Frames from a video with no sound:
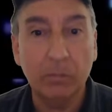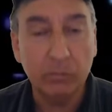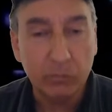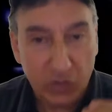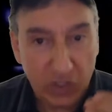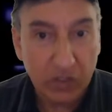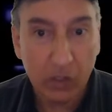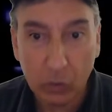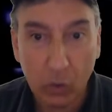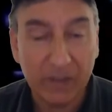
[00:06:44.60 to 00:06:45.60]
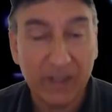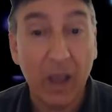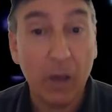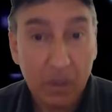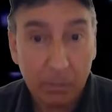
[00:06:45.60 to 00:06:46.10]
she's going to talk about
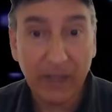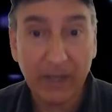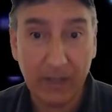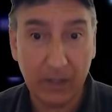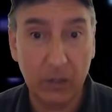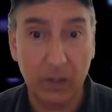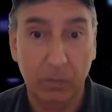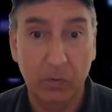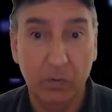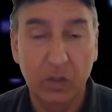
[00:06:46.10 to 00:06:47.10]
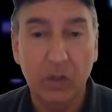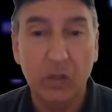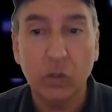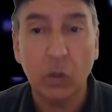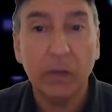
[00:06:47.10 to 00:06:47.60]
that. I'm going to play that clip.
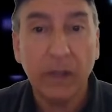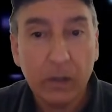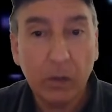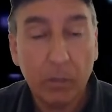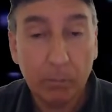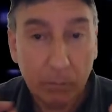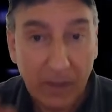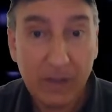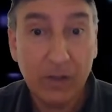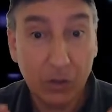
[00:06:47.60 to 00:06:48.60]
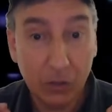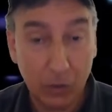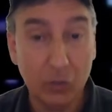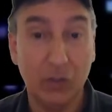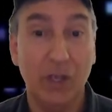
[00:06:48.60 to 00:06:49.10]
So pay
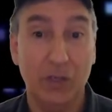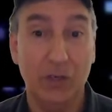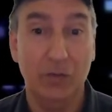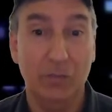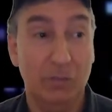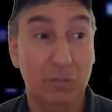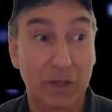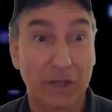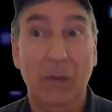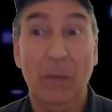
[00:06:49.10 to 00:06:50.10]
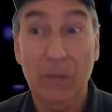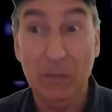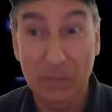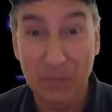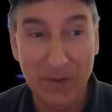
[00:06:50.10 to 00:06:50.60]
close attention. Play.
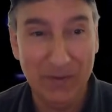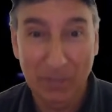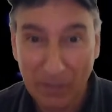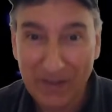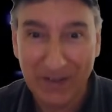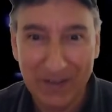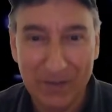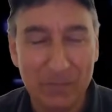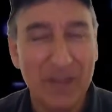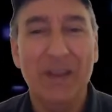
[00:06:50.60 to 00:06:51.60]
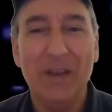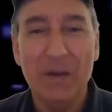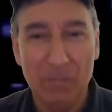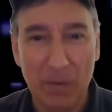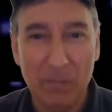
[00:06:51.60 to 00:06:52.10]
I'm going to play the clip.
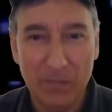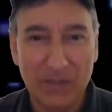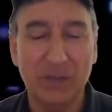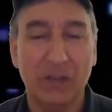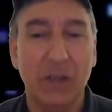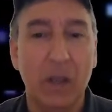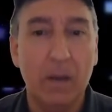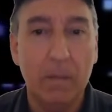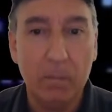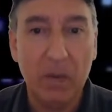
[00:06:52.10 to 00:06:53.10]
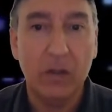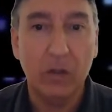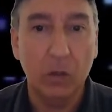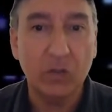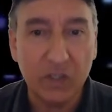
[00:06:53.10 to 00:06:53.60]
But seriously, pay
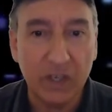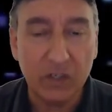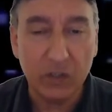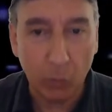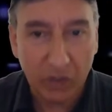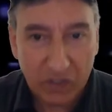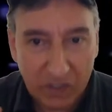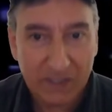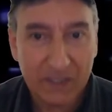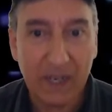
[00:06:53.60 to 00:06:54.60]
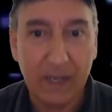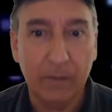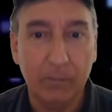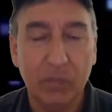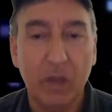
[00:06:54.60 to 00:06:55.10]
close attention to what she's saying.
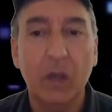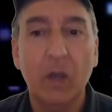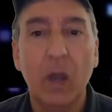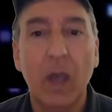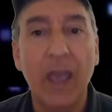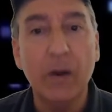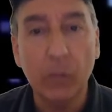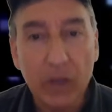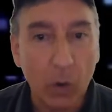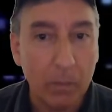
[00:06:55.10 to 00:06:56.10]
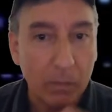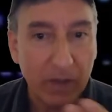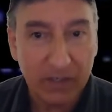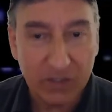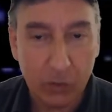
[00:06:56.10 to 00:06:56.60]
And the reason why I'm
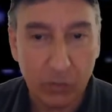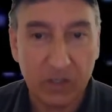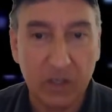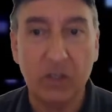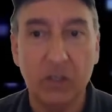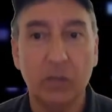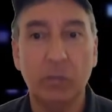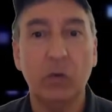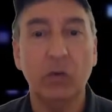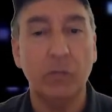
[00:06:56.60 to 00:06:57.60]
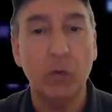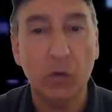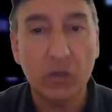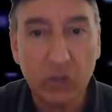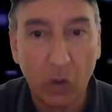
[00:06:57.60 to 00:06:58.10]
bringing this to your attention is because if you're
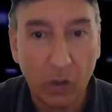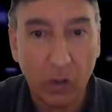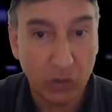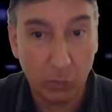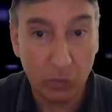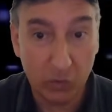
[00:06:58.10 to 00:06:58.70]
a small